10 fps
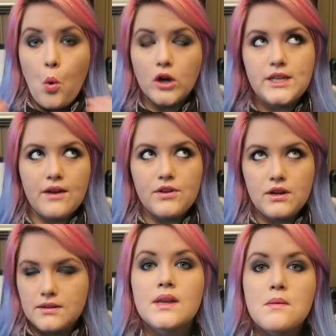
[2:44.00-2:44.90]
whatever.
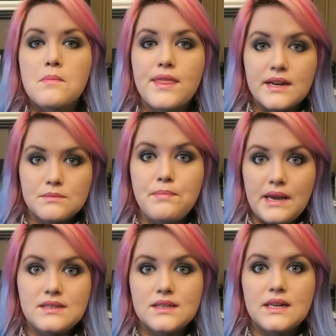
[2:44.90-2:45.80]
But that is
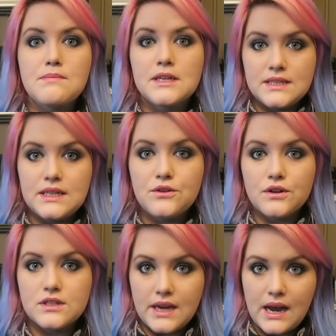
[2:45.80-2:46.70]
basically my
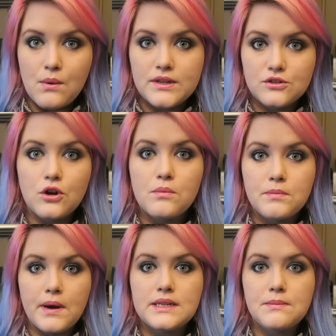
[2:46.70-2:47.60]
secret to how I
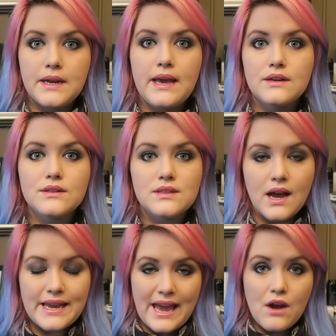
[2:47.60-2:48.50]
stopped biting my nails.
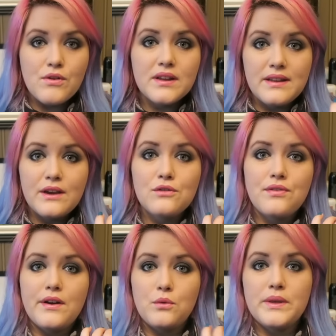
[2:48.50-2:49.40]
I carry a nail
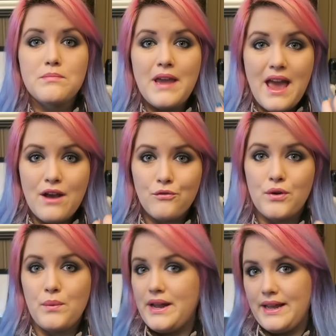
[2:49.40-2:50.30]
file with me
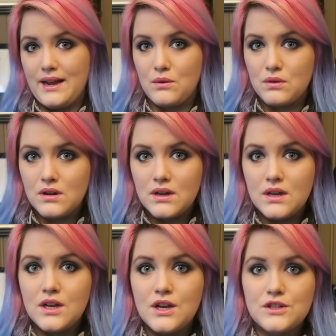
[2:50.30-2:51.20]
everywhere now
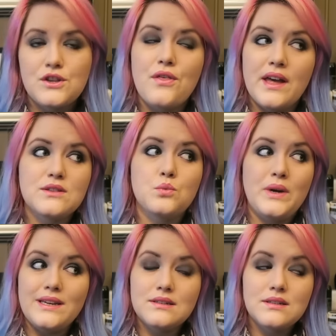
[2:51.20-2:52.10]
so that's
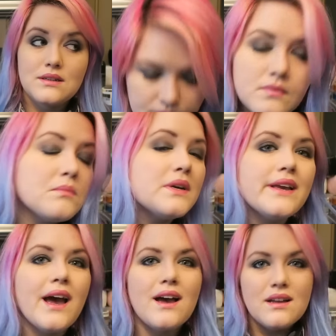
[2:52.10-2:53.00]
weird. But
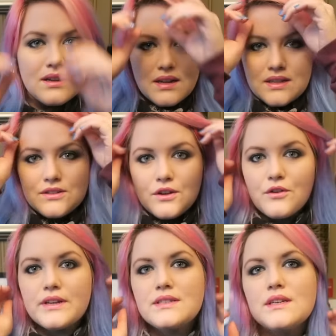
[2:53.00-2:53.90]
yeah, it's no
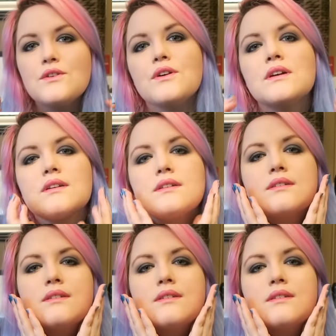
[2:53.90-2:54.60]
great secret.